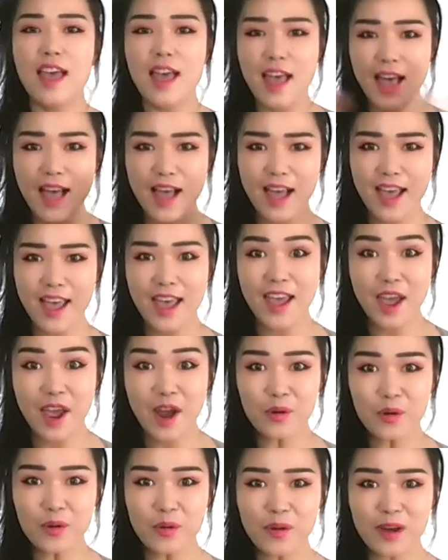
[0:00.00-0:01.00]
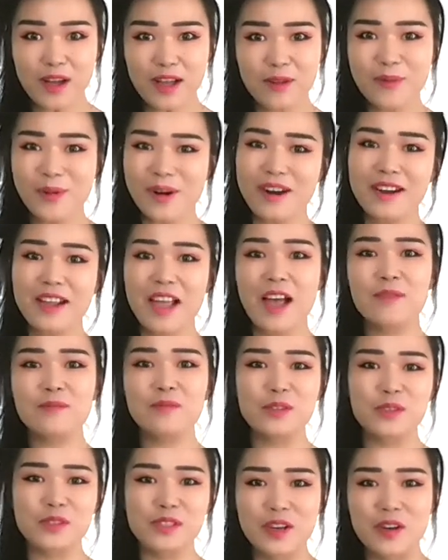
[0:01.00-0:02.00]
Hi everyone, welcome
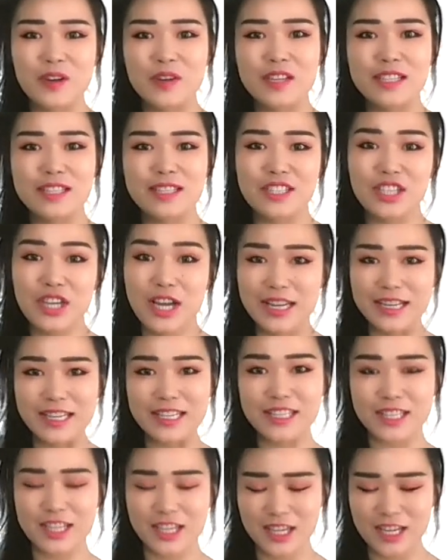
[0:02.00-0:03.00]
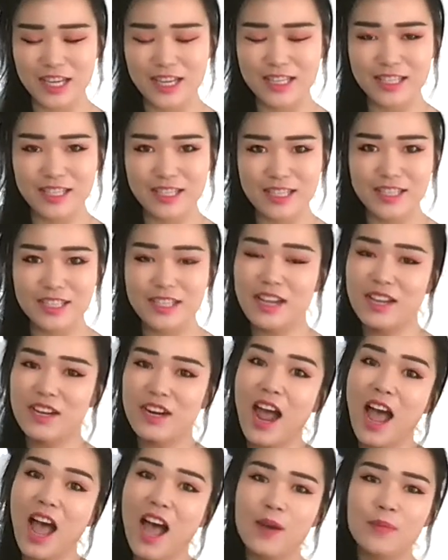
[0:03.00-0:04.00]
to Zoe's Chinese class. It's gonna
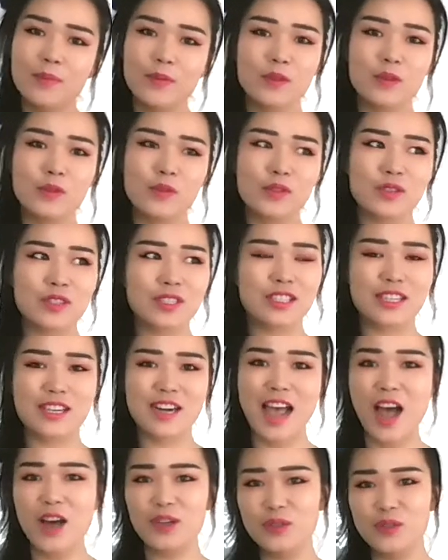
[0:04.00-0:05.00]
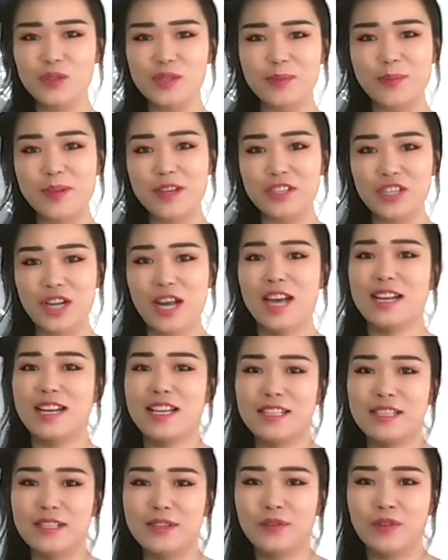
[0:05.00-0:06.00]
help you to learn how to speak
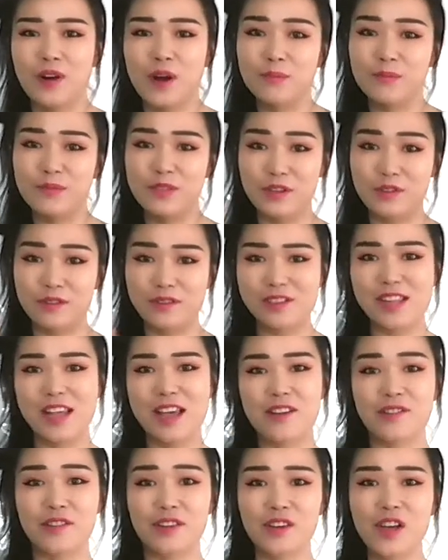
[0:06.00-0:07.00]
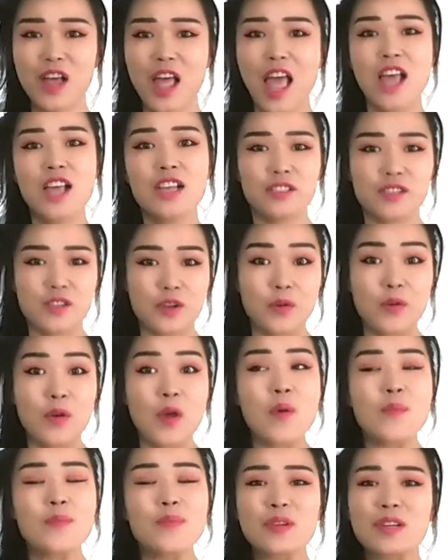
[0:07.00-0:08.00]
Chinese from zero level. So
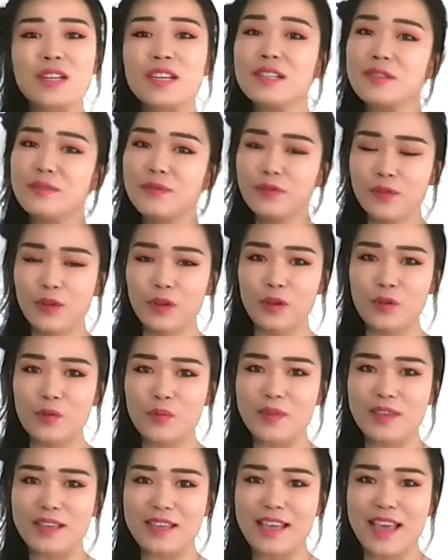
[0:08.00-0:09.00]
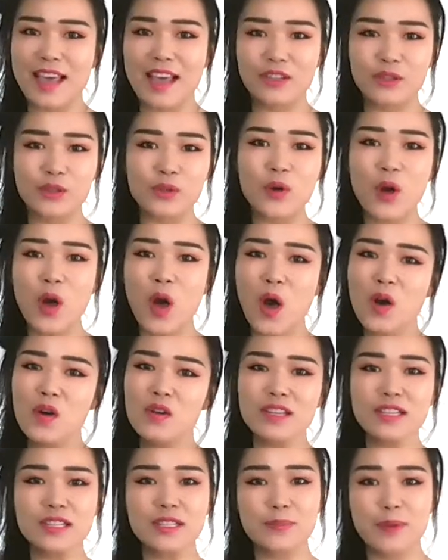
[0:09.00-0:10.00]
please follow me and to
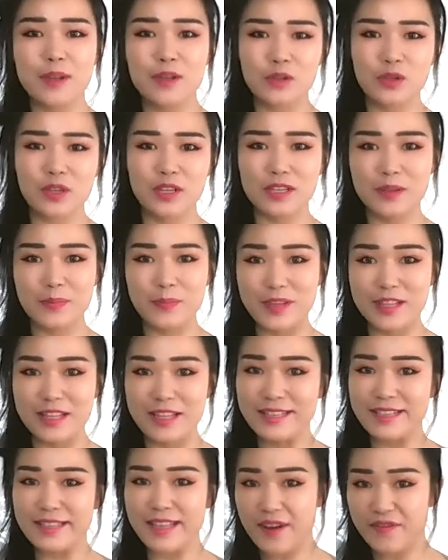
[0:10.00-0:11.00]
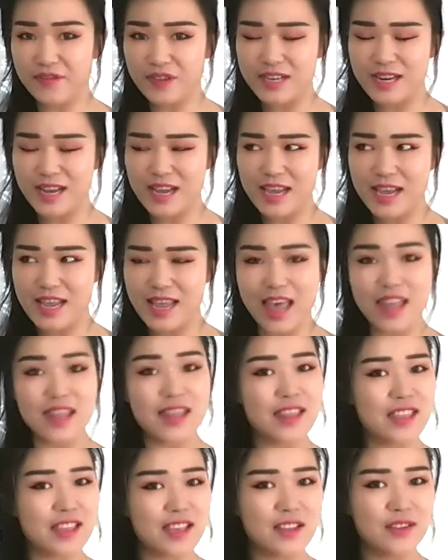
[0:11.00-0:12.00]
only spend 20 minutes every day.
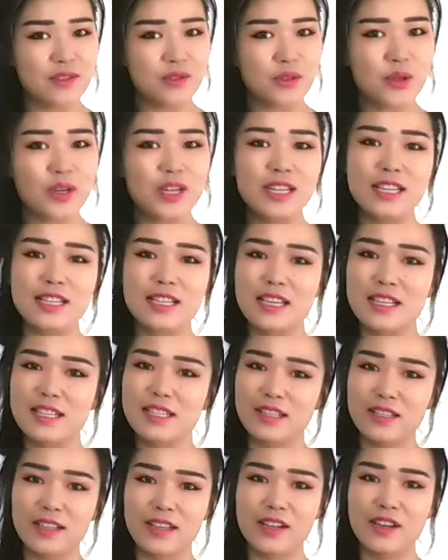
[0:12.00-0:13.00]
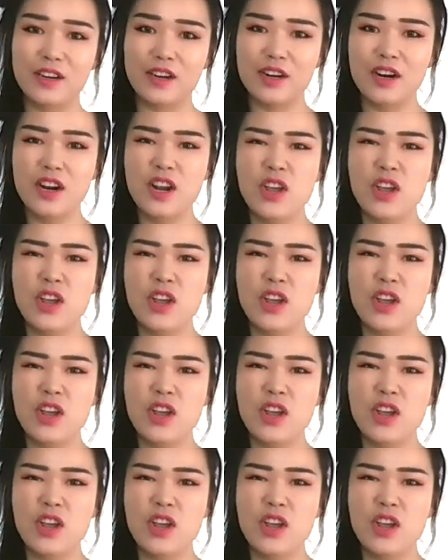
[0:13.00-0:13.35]
And then 20 days later,